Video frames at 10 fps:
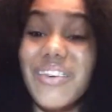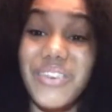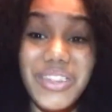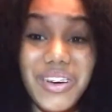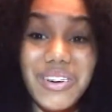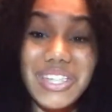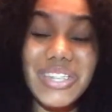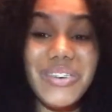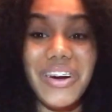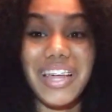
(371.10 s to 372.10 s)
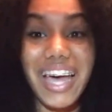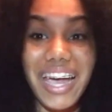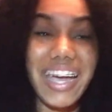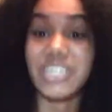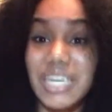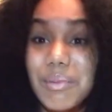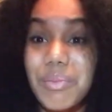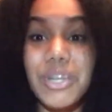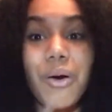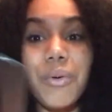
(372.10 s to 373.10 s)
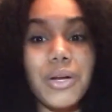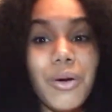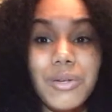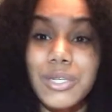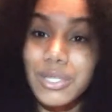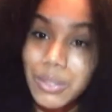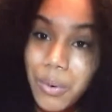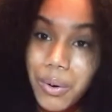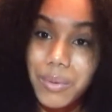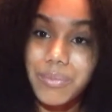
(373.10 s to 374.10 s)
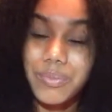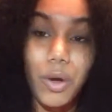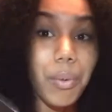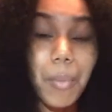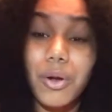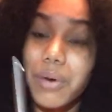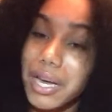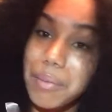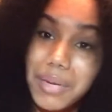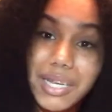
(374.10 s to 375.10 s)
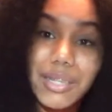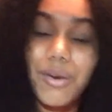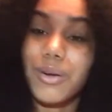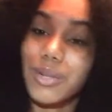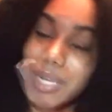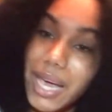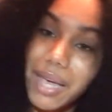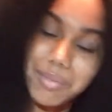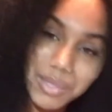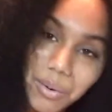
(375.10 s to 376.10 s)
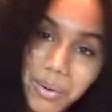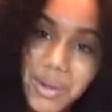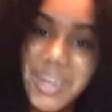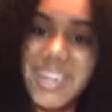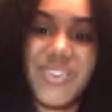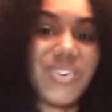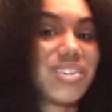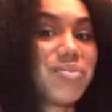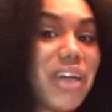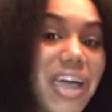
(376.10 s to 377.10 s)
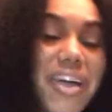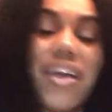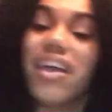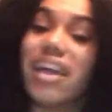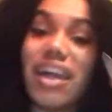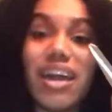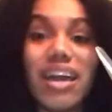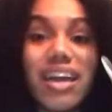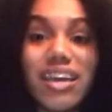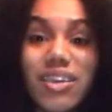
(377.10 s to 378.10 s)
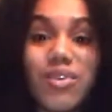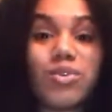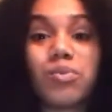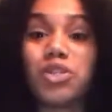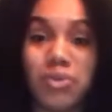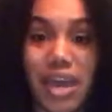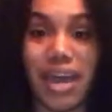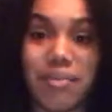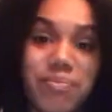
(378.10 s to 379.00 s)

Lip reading: For those who are like cheap and don't want to go to the store, or probably don't got the money to go to the damn store for some hair, use what you got.